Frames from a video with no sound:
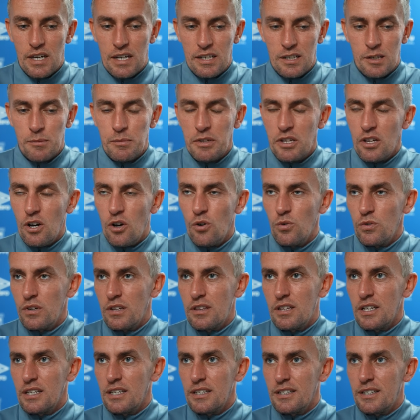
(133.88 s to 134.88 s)
that to be the
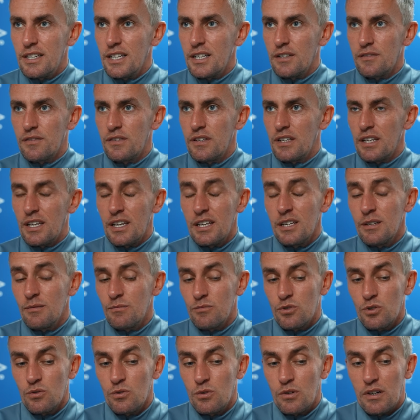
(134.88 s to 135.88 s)
only thing you take from the
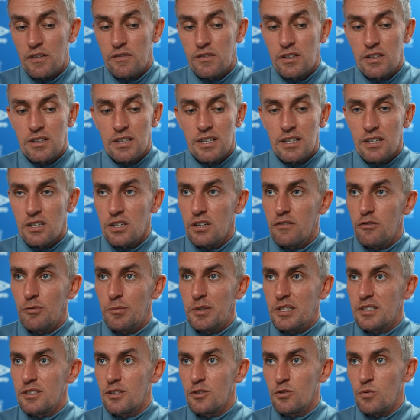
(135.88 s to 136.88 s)
game. So you have to take the other
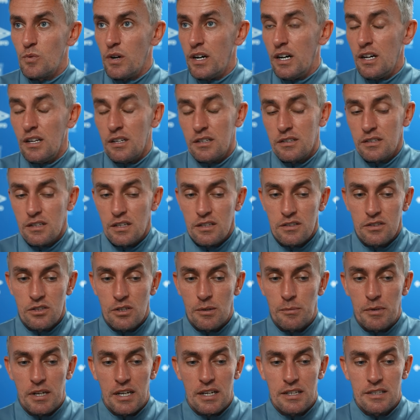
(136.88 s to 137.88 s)
bits as well. And
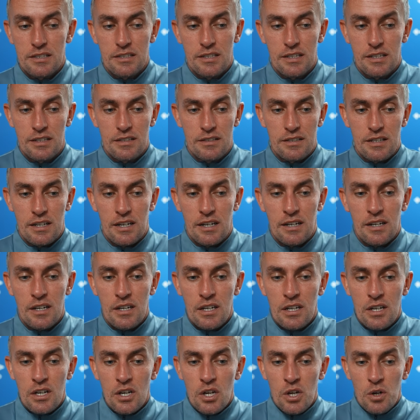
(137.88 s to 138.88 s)
some of that is things that
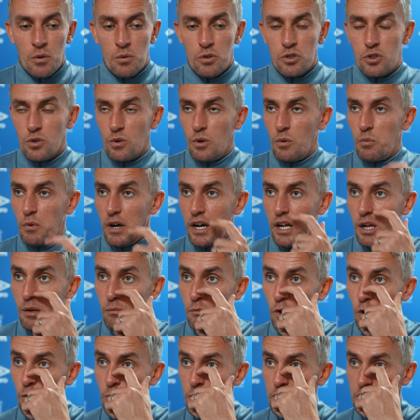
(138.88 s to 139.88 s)
we're doing
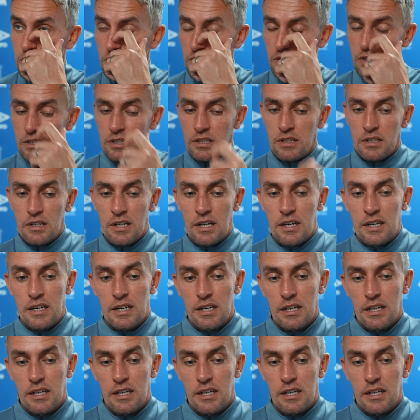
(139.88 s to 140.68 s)
well, moments and,